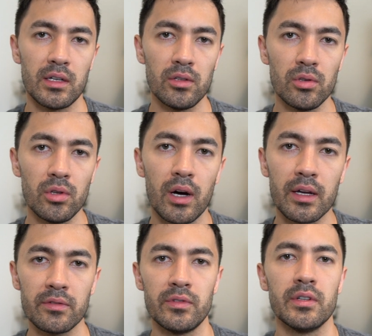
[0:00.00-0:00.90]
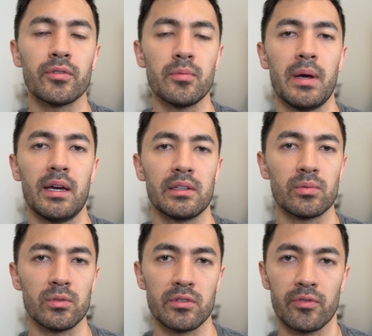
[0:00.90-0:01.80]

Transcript: a lot of different passwords